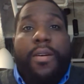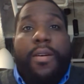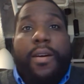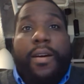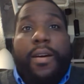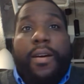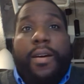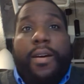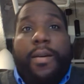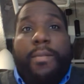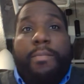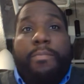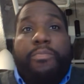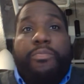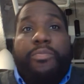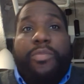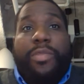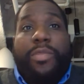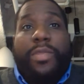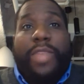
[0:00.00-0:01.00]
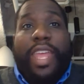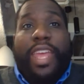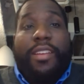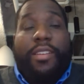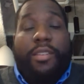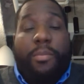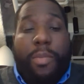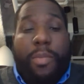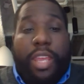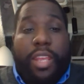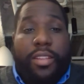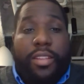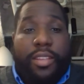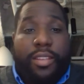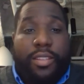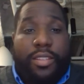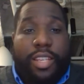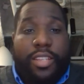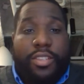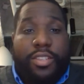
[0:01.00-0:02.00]
that command the
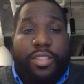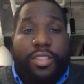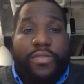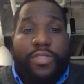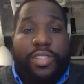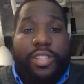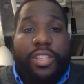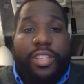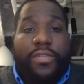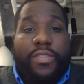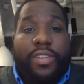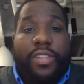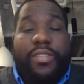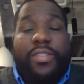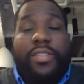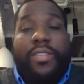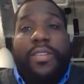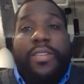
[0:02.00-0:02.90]
attention of the defense,